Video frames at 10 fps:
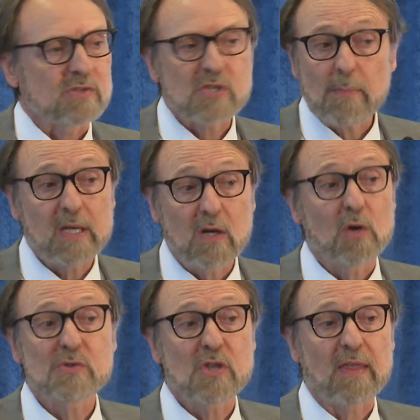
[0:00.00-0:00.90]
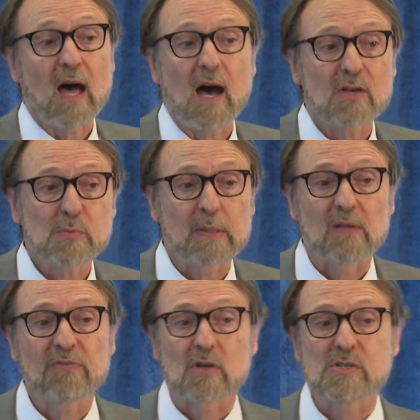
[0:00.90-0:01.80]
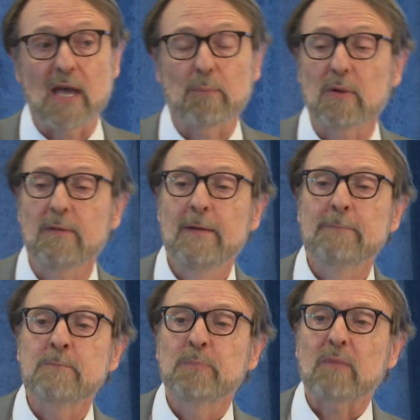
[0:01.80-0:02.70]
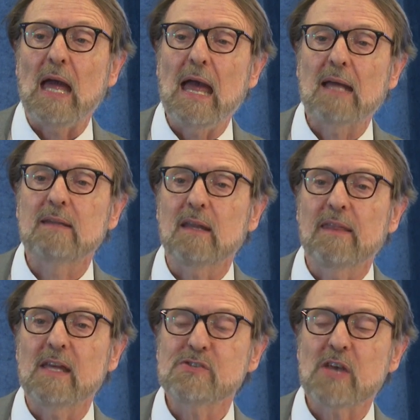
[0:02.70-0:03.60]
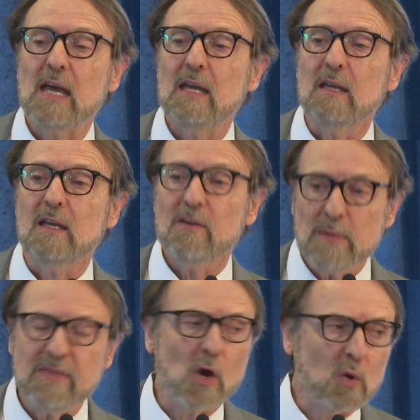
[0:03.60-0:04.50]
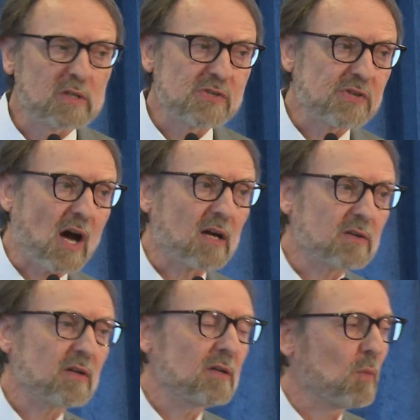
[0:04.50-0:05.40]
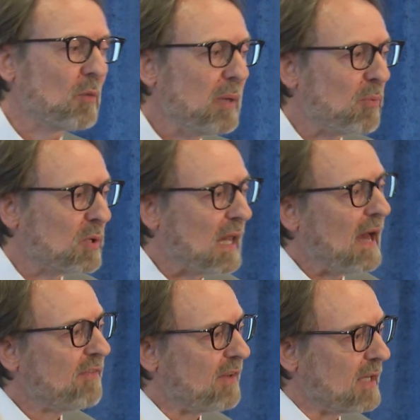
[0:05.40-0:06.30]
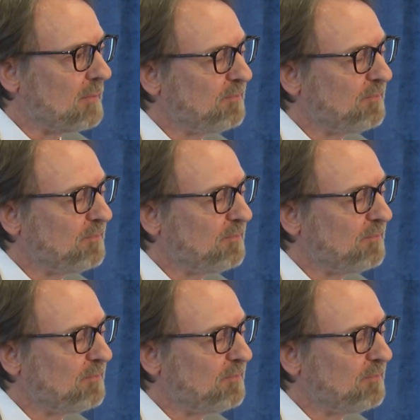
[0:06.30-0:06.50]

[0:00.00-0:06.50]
Somebody goes to the hospital, for example, and they say, give me the oldest doctor. Well, people would laugh at them.